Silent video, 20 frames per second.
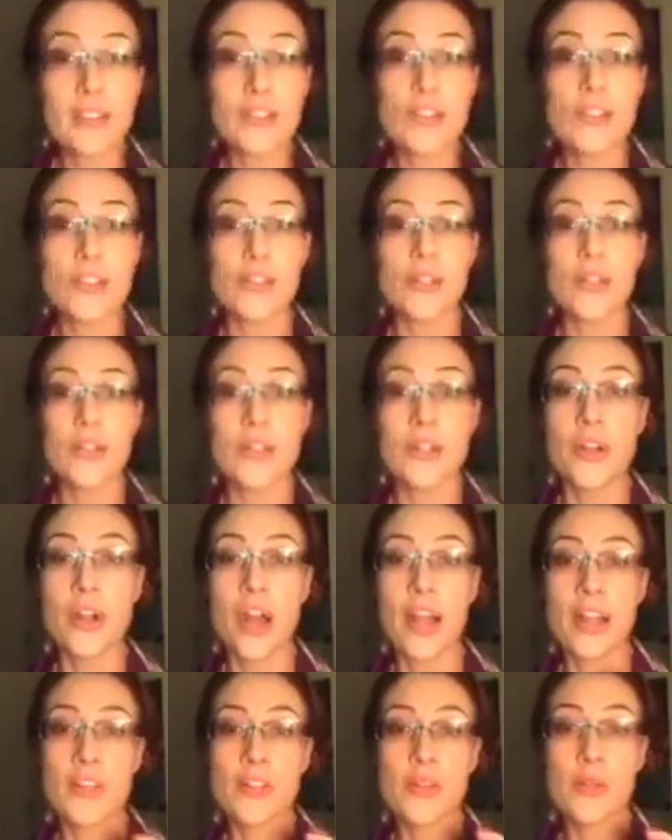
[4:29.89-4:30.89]
So
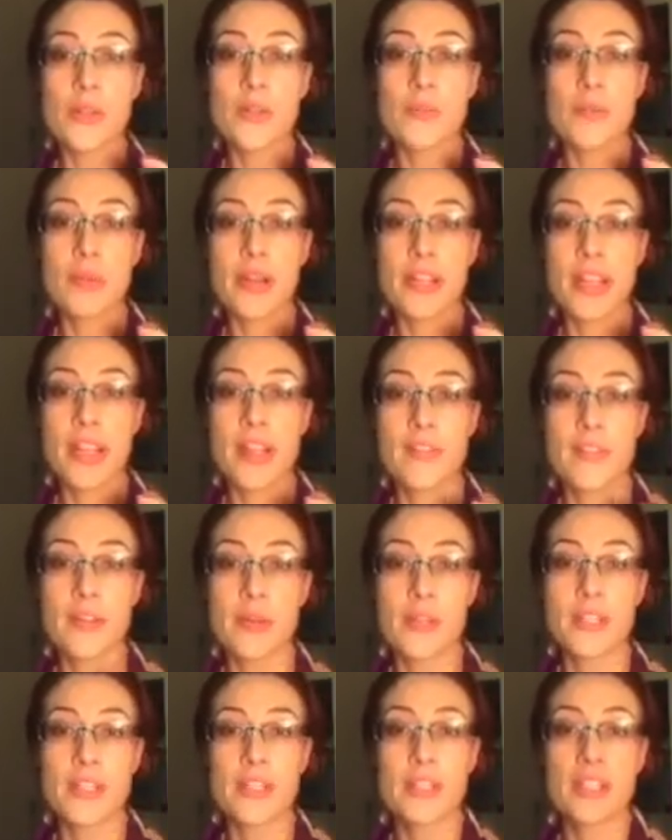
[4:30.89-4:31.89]
I just want to bring
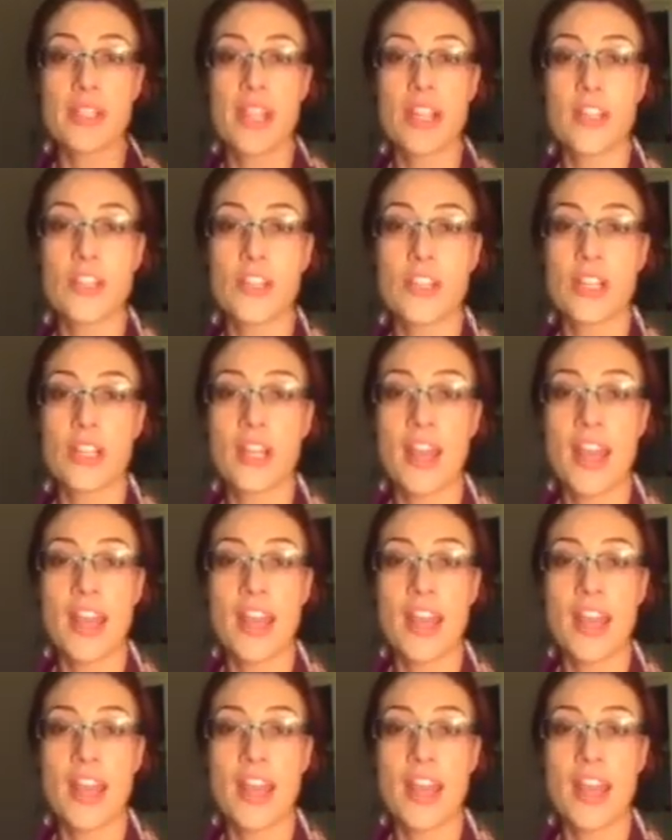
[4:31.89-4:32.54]
everyone's attention,